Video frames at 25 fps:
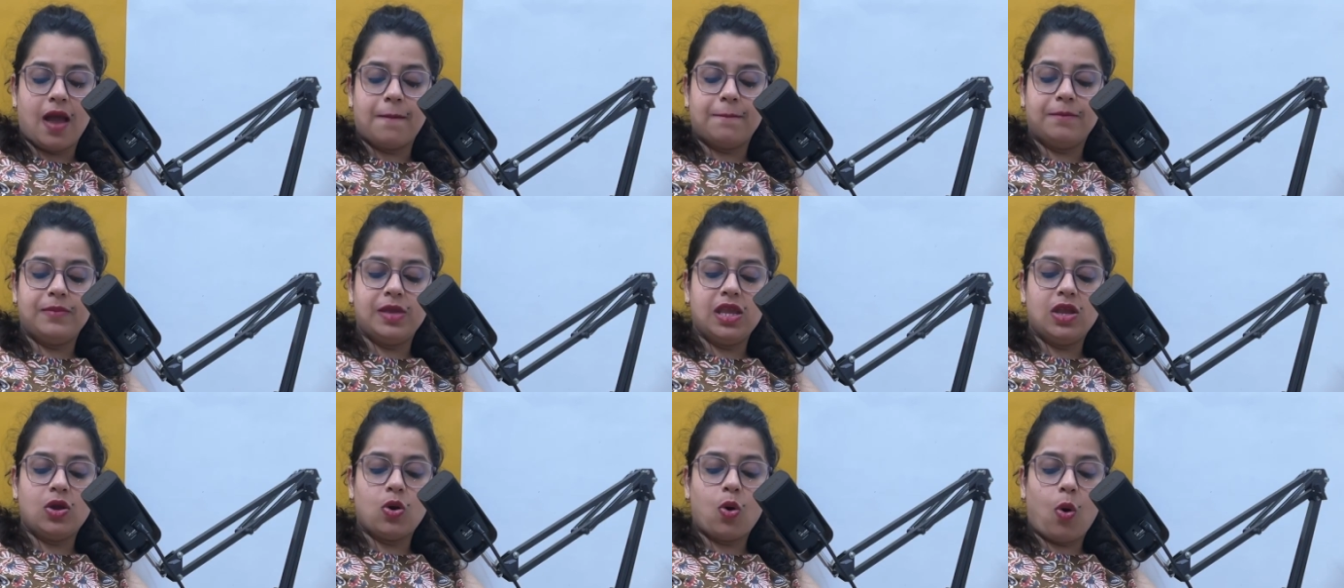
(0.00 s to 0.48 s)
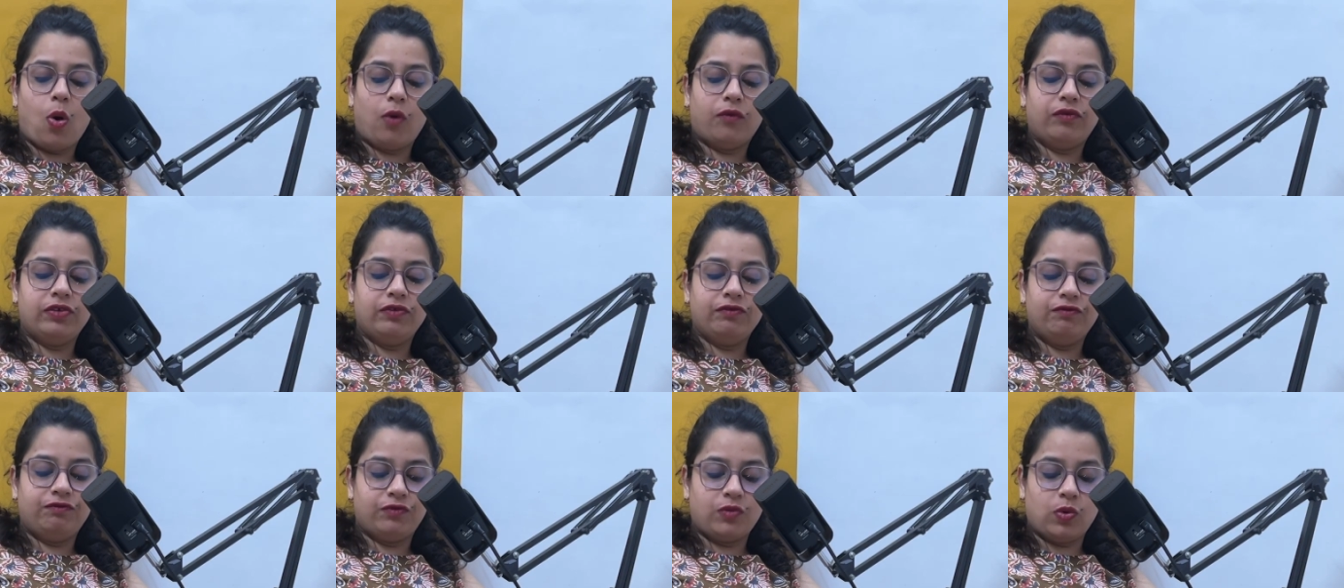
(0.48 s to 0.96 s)
being
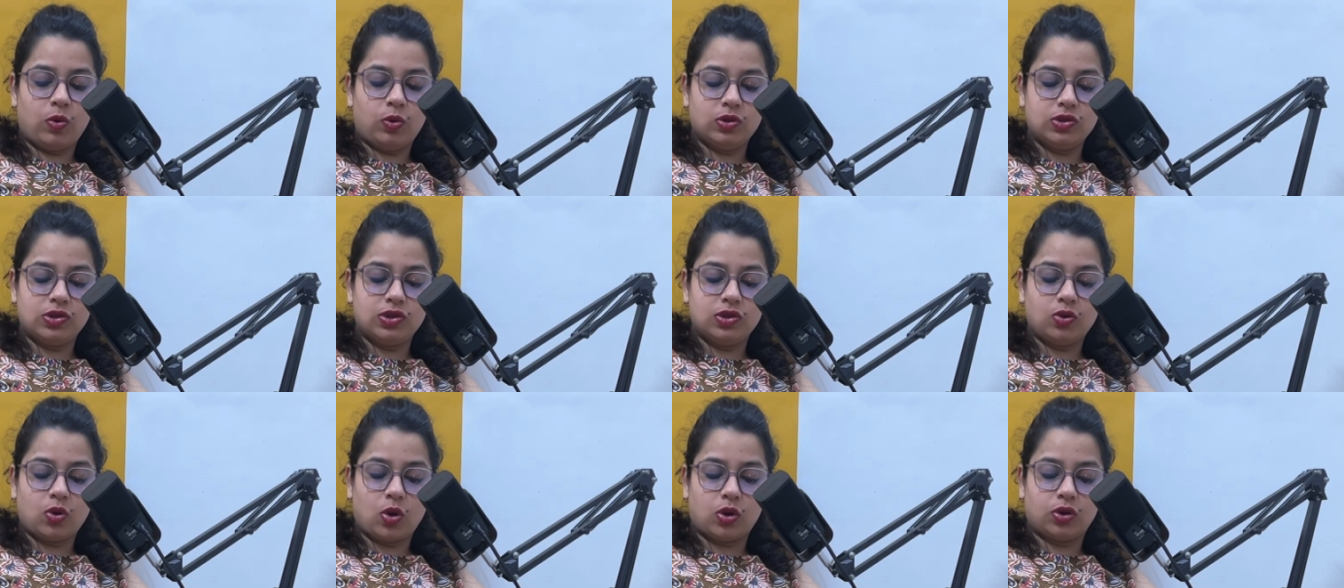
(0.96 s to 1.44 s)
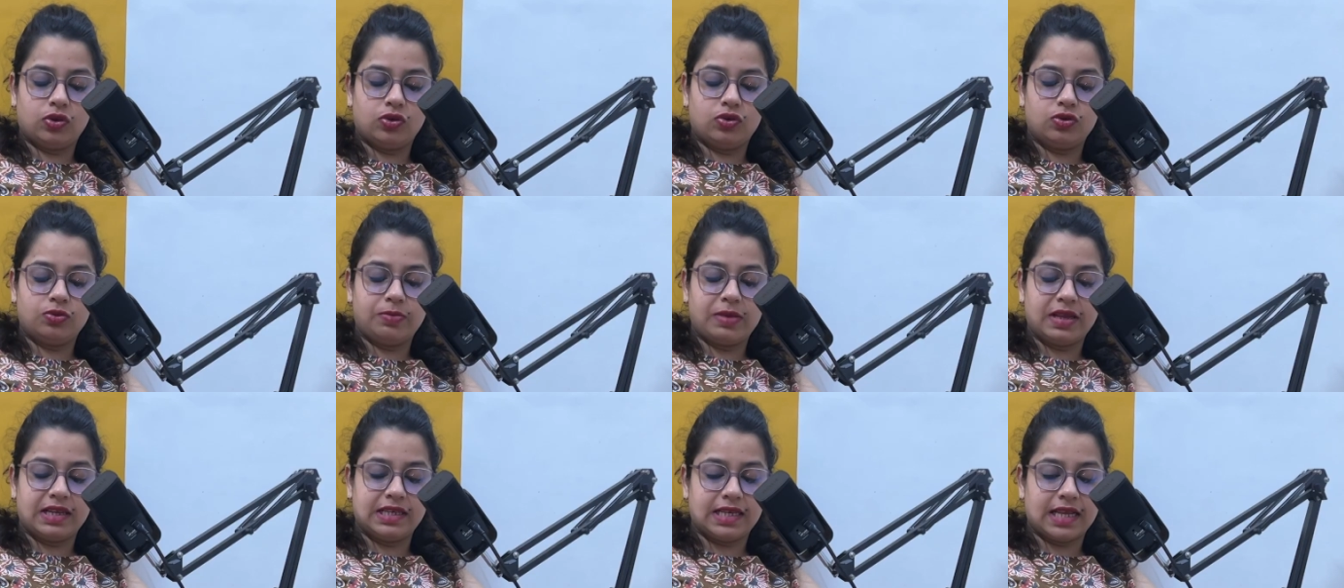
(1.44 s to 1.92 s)
often forced in order to
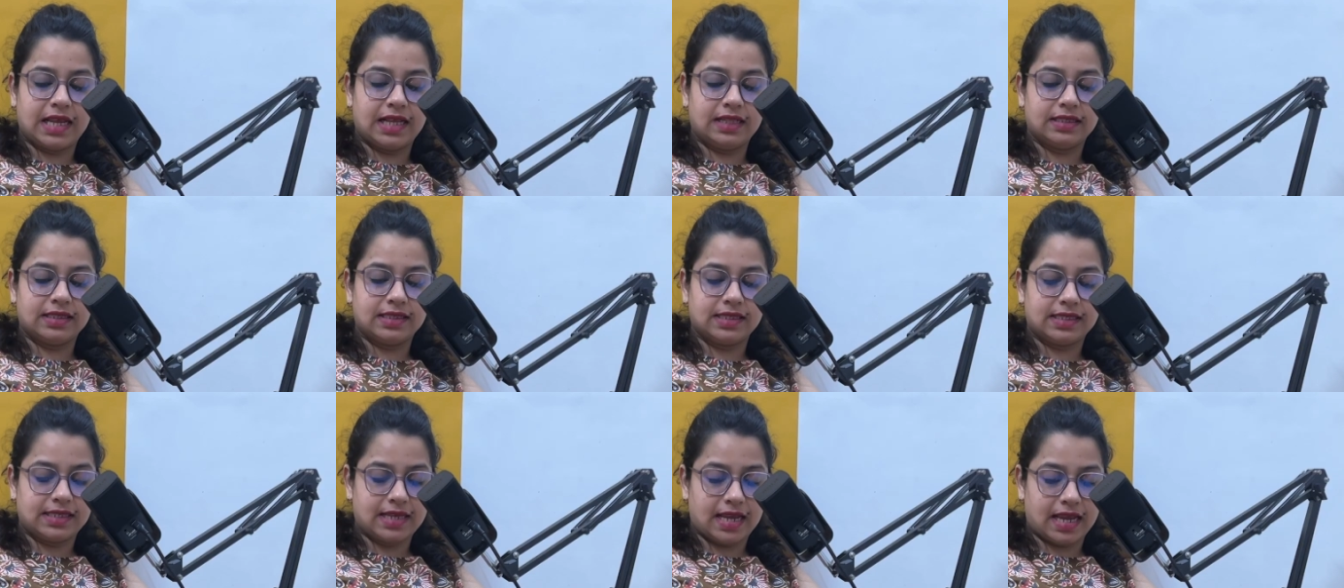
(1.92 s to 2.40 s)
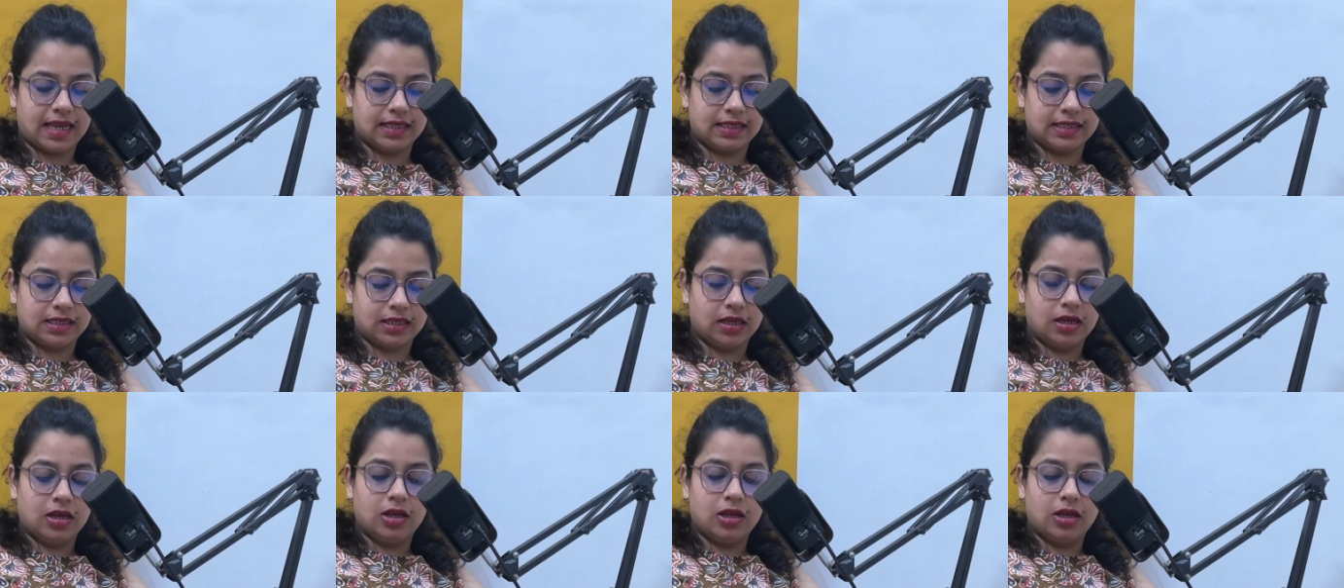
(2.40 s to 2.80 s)
maintain the state,